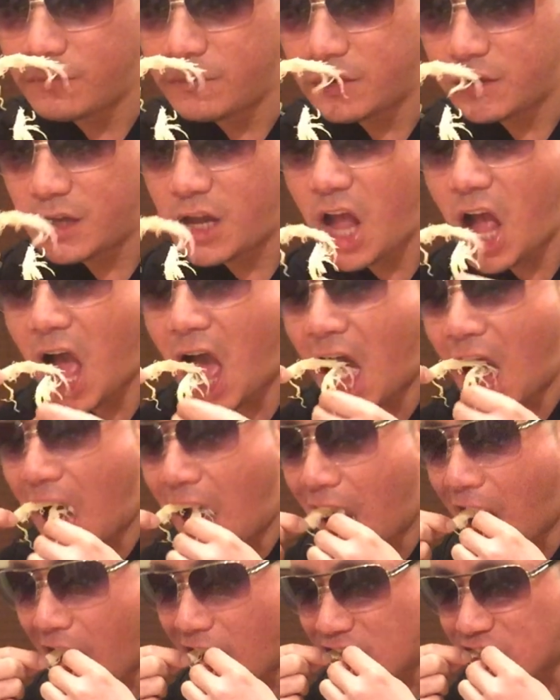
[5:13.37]

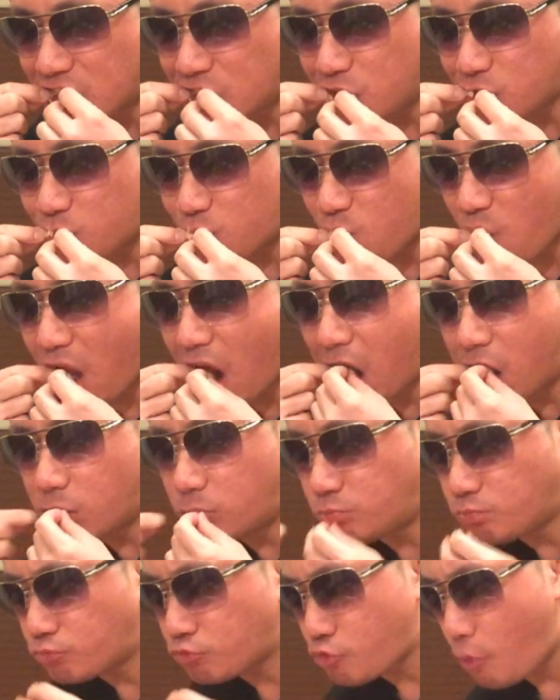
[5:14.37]

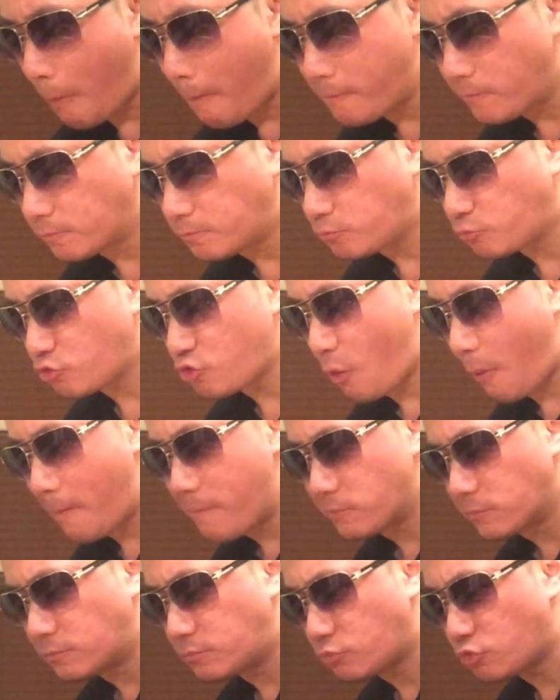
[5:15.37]

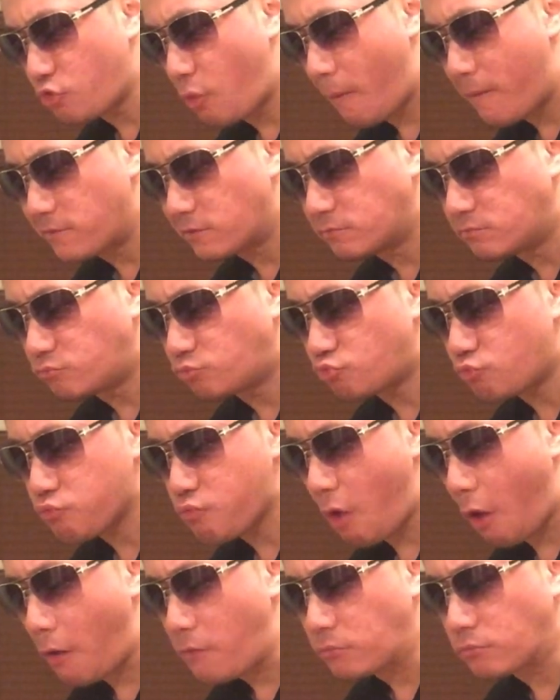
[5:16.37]

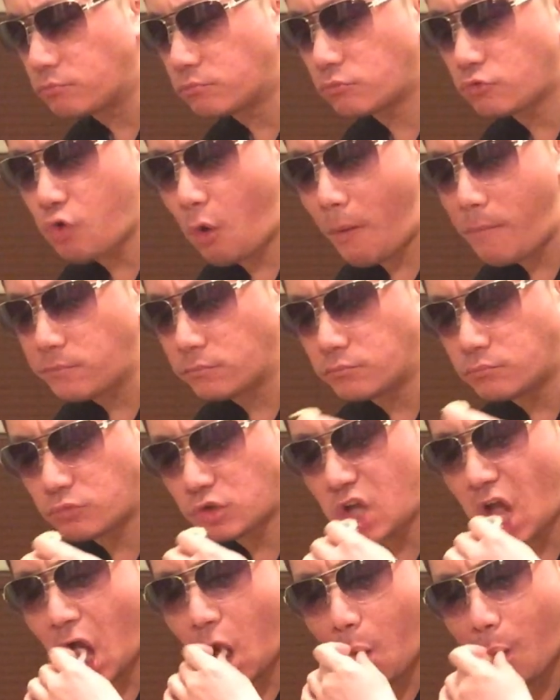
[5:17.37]

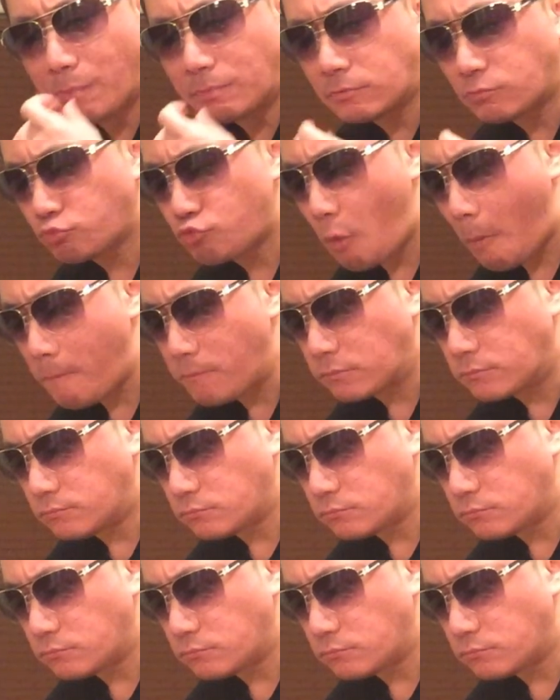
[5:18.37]
Nothing is said.